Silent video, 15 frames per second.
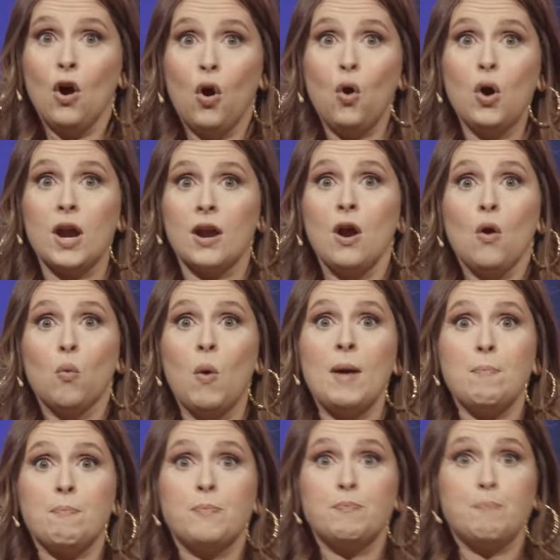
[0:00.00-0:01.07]
or what
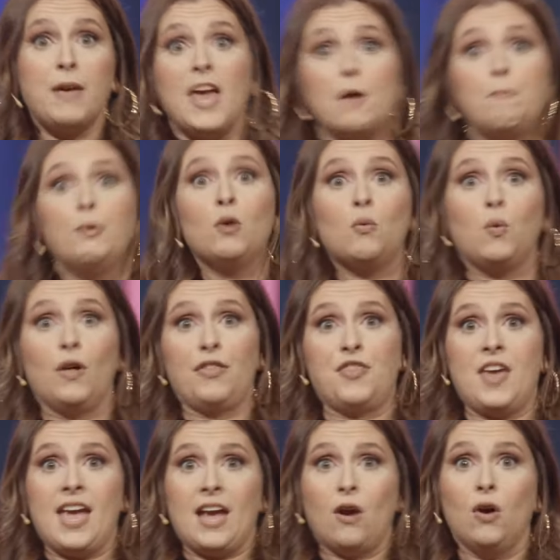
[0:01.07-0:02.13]
people will
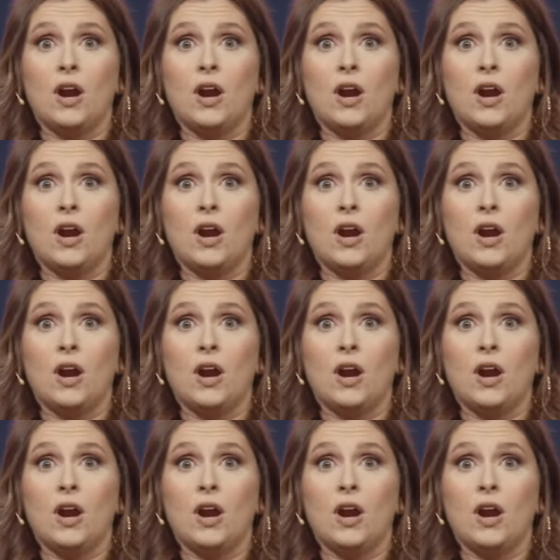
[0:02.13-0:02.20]
think,